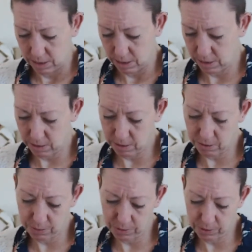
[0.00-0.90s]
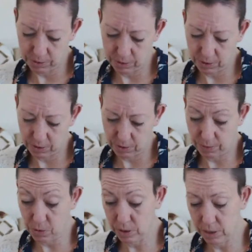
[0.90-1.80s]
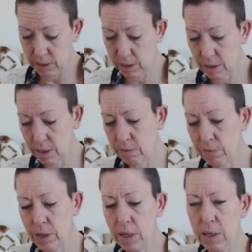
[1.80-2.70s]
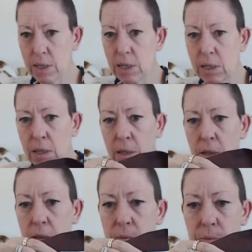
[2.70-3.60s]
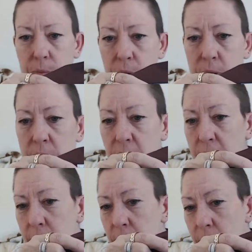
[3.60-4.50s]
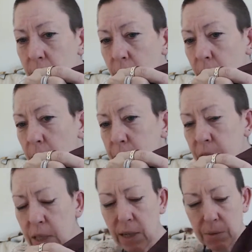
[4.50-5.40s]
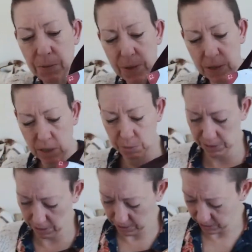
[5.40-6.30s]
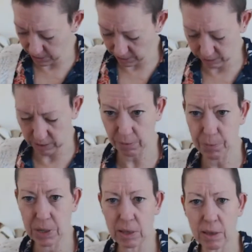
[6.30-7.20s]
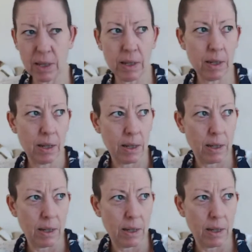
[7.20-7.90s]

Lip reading: So this was 4.99, in fact. Mondi. I was thinking it was vintage, but I don't think it is because I've been in the